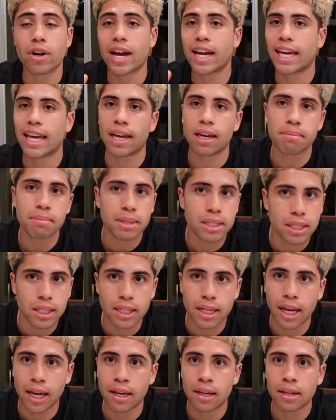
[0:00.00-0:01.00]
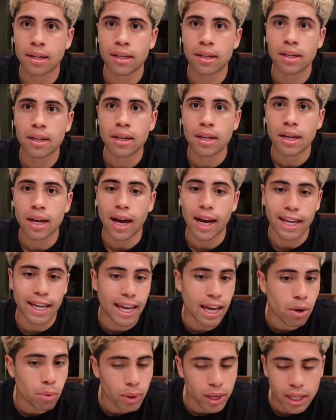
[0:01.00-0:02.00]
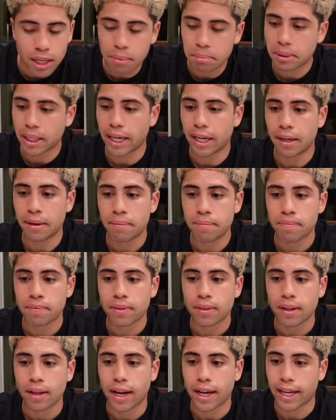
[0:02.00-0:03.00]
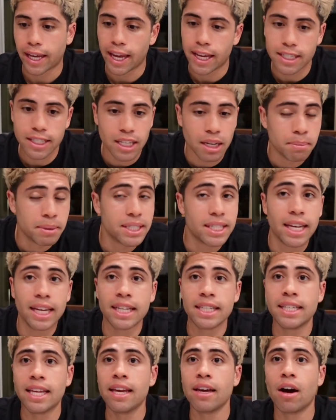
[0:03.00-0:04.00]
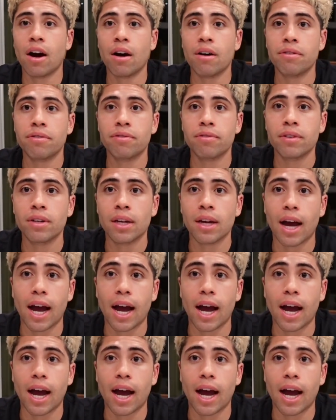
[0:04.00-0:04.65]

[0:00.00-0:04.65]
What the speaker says: I can't miss a day, I can't wake up late, I can't say I'm gonna take a day off.